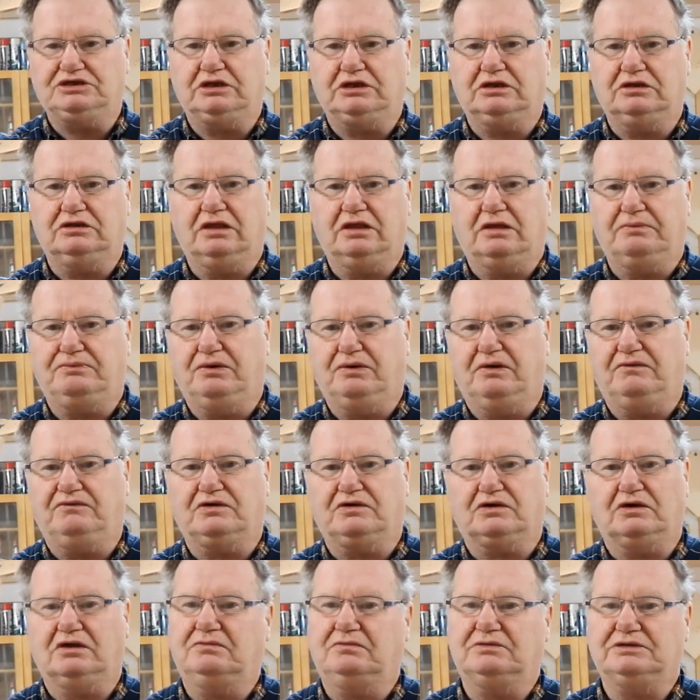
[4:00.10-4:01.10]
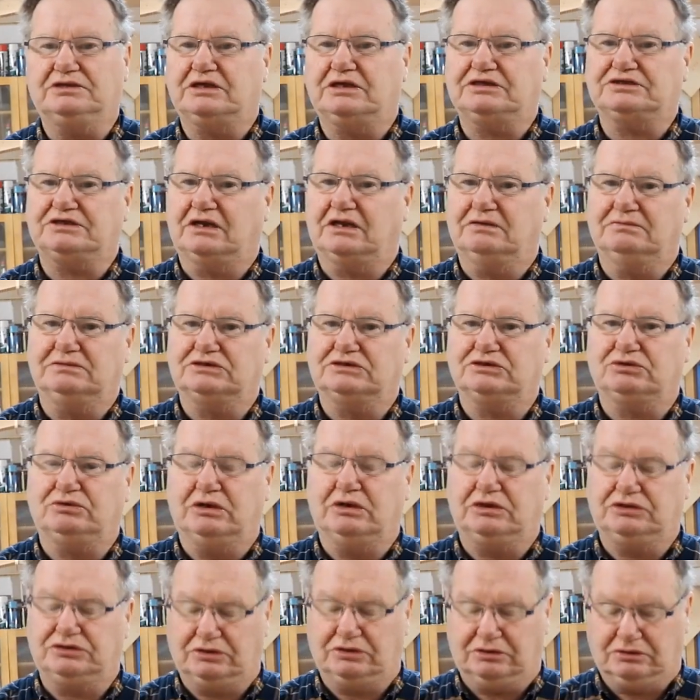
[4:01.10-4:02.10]
sit in there perfectly, but that's going to be
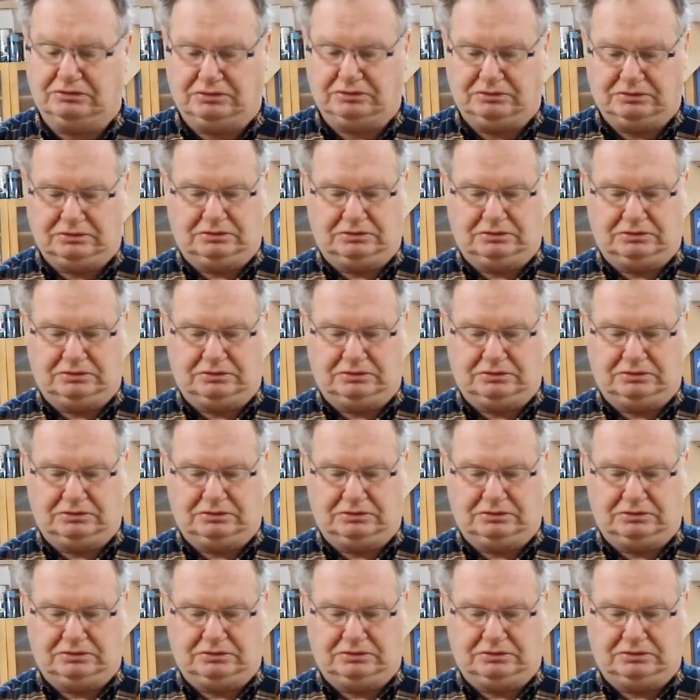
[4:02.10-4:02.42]
square too.